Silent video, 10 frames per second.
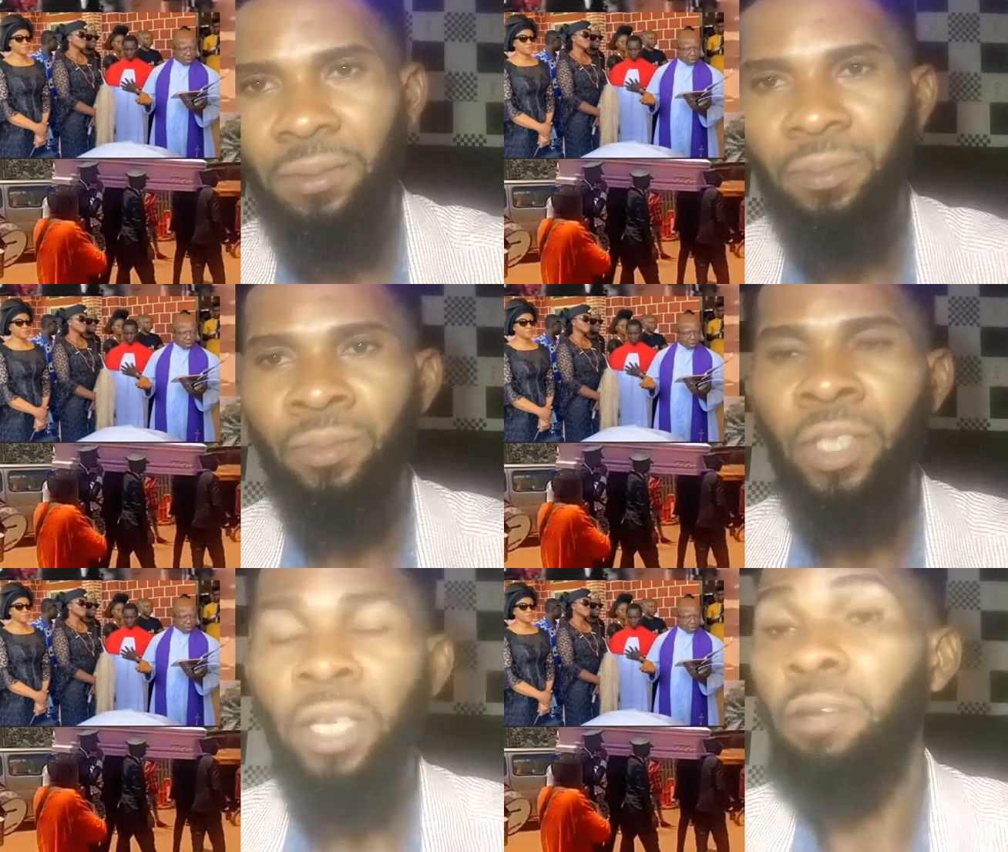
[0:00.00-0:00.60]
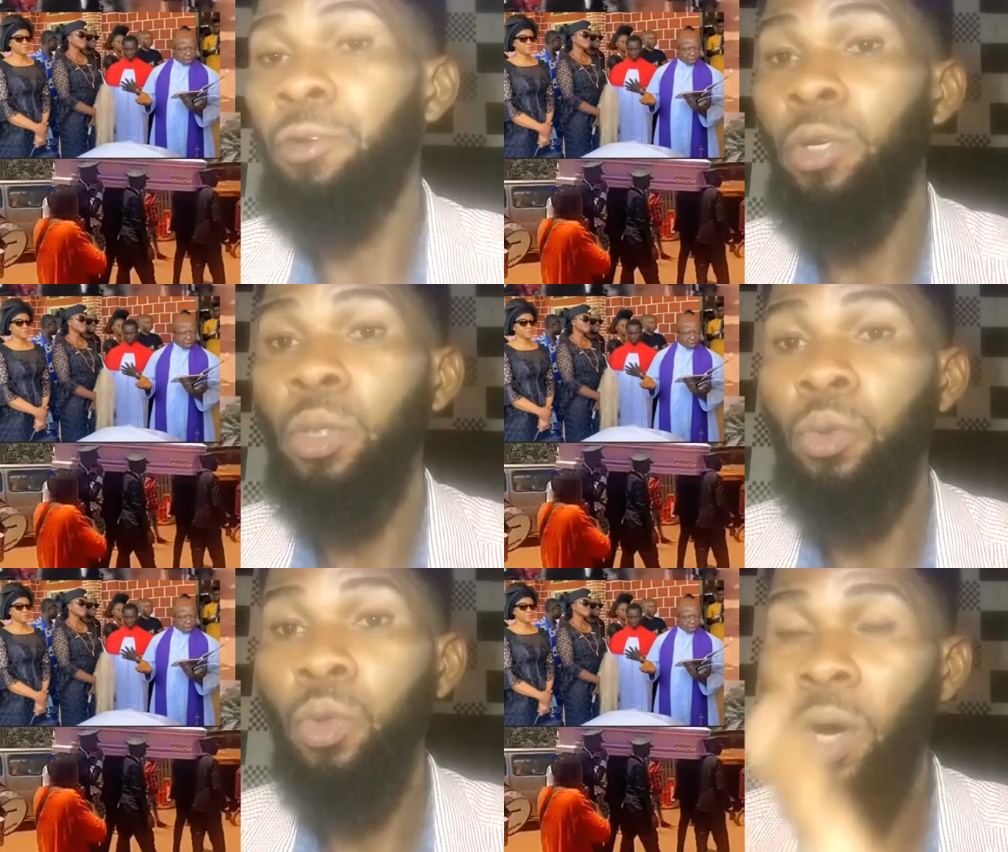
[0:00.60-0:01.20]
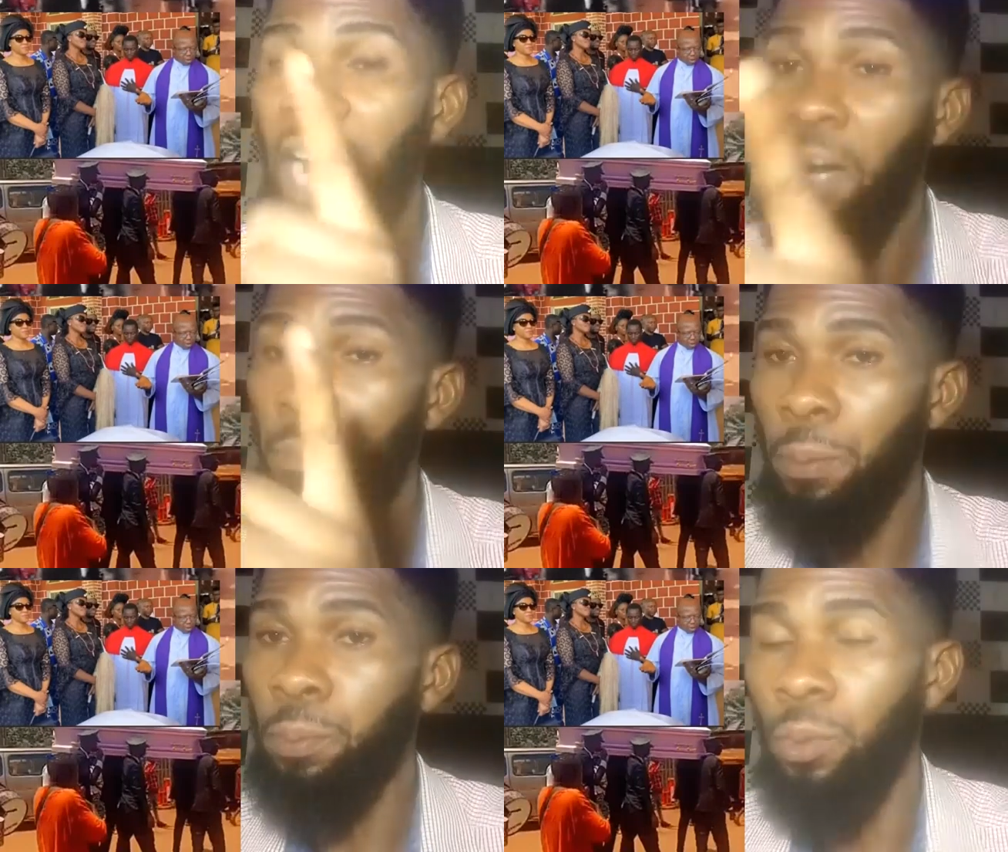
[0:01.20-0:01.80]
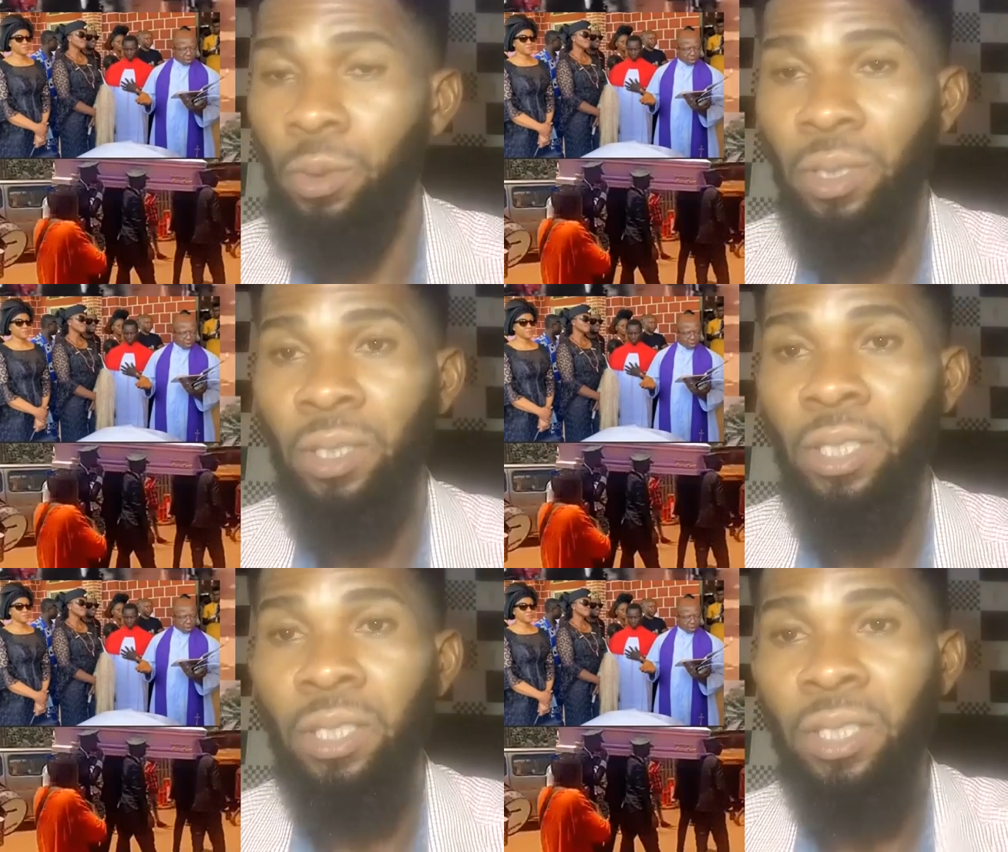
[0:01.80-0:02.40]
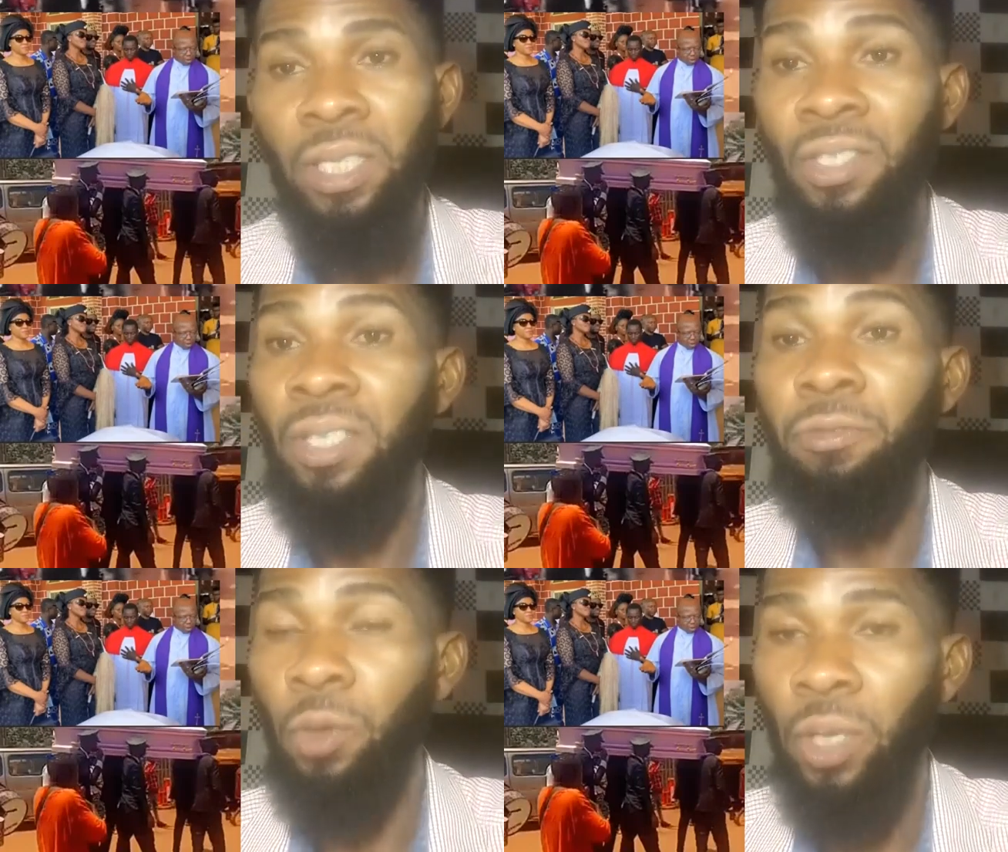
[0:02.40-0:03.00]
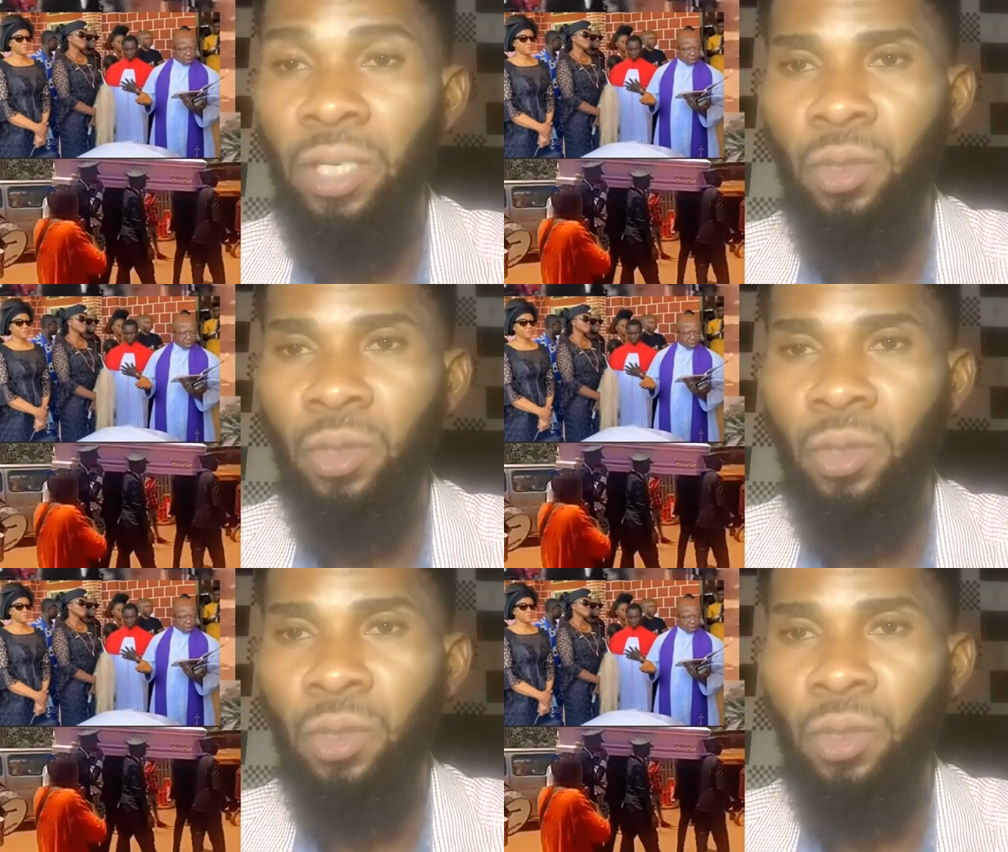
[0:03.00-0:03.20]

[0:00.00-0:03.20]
if only you know how people easily forget you,